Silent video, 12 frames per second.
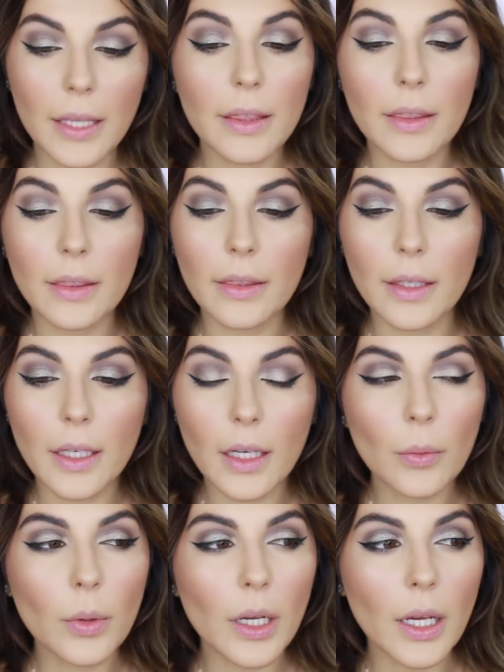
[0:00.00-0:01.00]
I
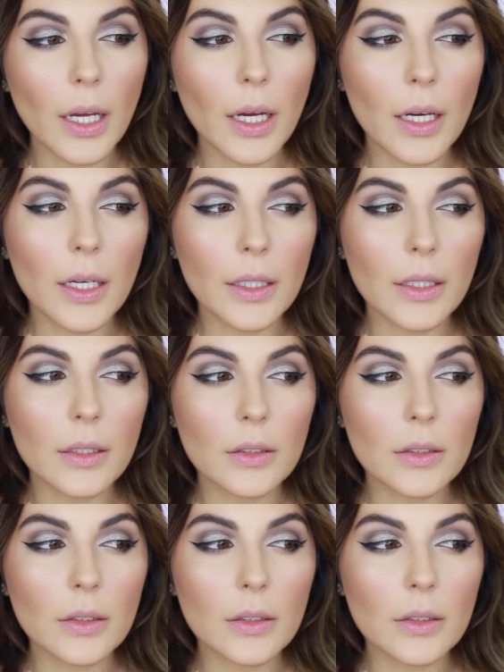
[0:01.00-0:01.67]
think I want to add